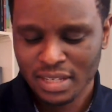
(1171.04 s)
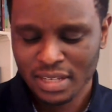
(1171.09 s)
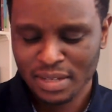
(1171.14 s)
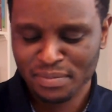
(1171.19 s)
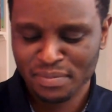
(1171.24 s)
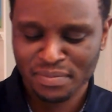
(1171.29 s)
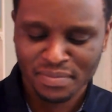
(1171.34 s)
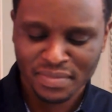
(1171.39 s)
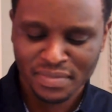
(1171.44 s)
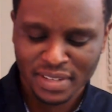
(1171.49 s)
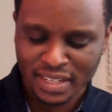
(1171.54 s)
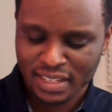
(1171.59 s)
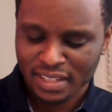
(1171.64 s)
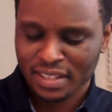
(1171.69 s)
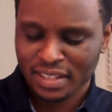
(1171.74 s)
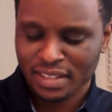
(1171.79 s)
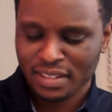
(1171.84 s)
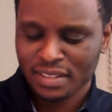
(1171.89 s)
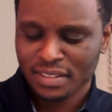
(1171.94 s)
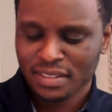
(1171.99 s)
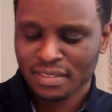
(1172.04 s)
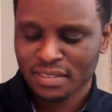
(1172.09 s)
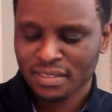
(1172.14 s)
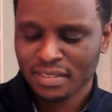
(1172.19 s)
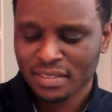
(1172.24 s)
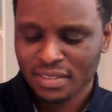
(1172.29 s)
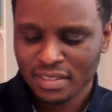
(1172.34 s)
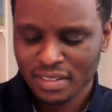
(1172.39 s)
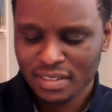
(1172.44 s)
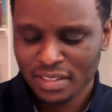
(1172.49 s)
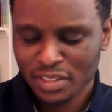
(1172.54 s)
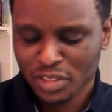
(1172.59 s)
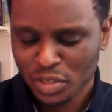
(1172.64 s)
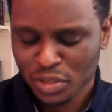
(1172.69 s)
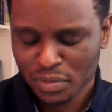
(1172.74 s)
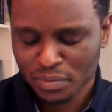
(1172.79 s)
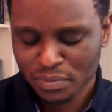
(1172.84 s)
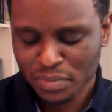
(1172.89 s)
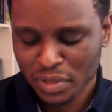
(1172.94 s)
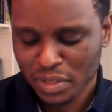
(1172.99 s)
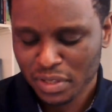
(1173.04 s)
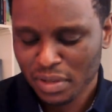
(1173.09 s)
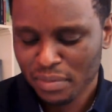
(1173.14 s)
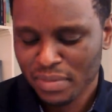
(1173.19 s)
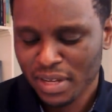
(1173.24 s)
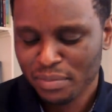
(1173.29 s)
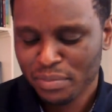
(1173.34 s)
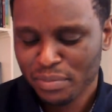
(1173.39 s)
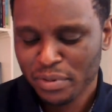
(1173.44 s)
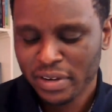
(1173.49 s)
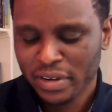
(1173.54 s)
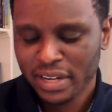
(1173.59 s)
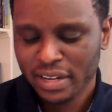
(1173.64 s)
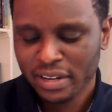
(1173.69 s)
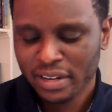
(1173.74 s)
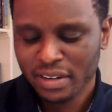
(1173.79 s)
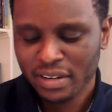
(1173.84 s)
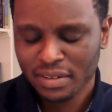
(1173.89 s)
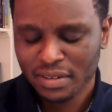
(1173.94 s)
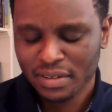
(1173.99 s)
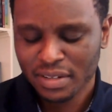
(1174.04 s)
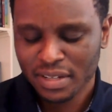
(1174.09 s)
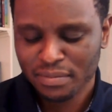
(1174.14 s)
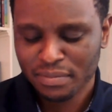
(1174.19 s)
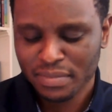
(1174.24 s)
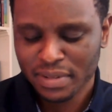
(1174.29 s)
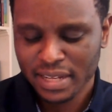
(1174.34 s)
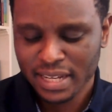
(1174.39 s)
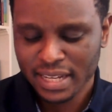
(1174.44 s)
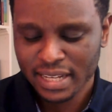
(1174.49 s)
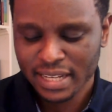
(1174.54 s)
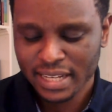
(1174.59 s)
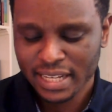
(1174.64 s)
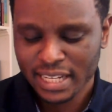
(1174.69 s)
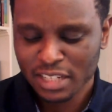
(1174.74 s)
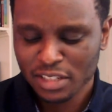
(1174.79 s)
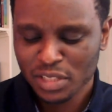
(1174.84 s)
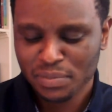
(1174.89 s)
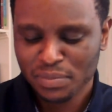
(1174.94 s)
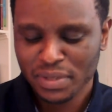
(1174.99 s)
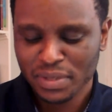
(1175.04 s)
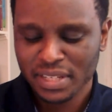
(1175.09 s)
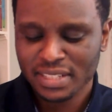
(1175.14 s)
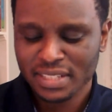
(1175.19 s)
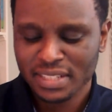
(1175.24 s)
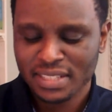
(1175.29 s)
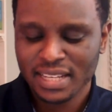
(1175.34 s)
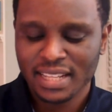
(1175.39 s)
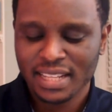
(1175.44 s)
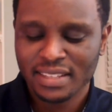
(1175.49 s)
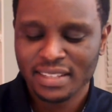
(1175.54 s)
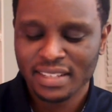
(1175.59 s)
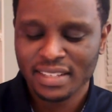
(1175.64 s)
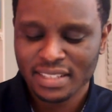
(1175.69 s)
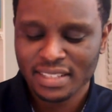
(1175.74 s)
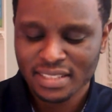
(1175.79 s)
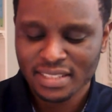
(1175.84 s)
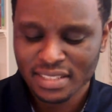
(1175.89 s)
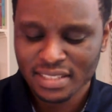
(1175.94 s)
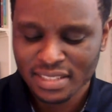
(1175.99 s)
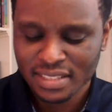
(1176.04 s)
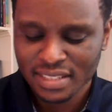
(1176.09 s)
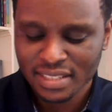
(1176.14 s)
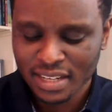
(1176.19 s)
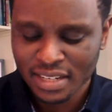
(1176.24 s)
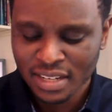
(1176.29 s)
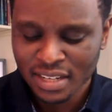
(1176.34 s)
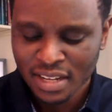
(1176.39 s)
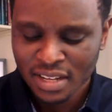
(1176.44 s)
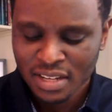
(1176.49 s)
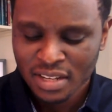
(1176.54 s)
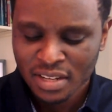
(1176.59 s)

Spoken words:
In this book about prayer by Halesby, he said this. He said,